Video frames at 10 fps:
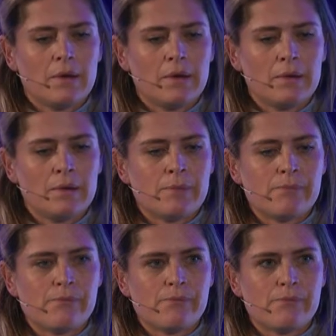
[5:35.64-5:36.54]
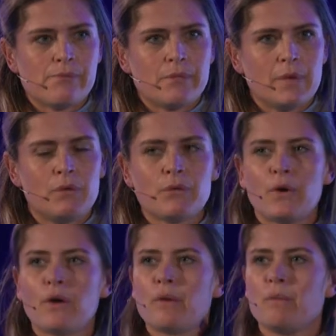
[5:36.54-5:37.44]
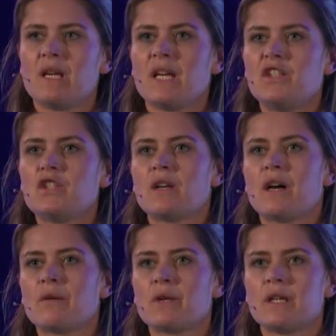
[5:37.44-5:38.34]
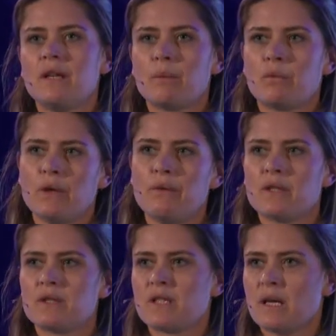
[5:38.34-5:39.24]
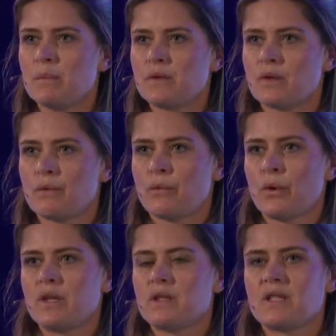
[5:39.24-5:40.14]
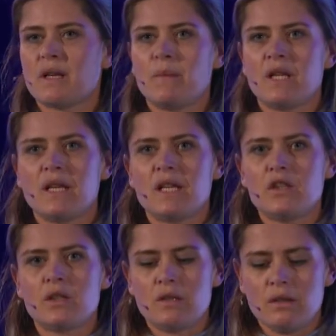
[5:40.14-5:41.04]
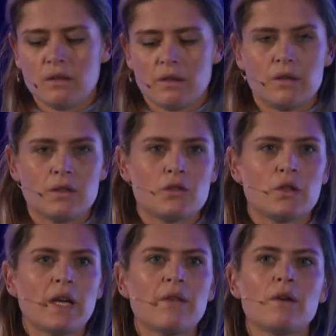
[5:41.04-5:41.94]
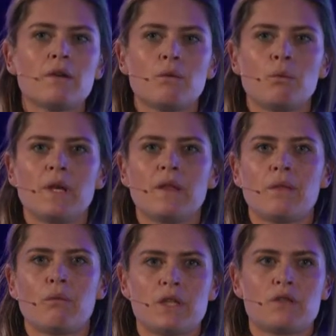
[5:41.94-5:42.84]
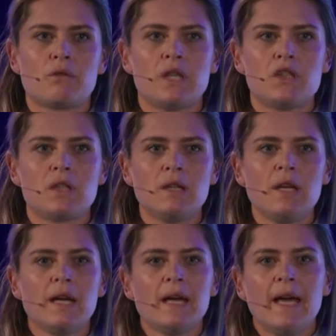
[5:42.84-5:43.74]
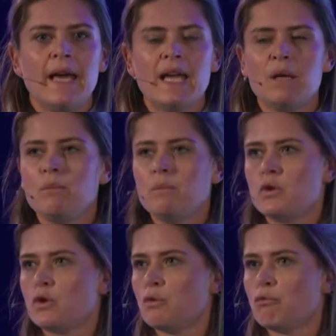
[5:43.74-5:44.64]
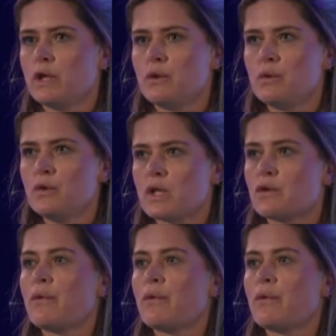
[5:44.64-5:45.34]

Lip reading: If you follow the mitigation hierarchy, the previous steps, avoidance and mitigation, together with restoration, aim to reduce as